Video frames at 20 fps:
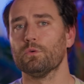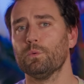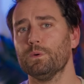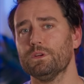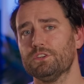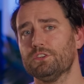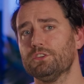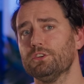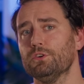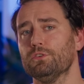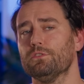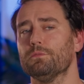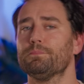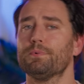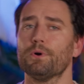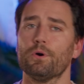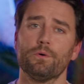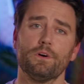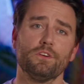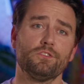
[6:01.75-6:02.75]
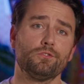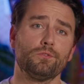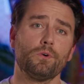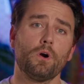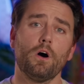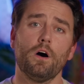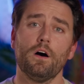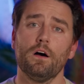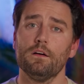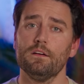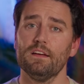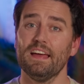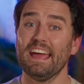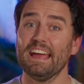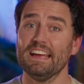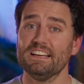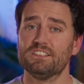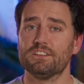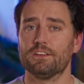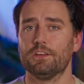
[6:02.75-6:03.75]
so when you shoot ProRes RAW
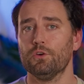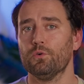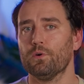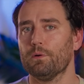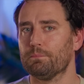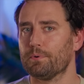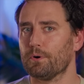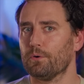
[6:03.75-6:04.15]
HQ and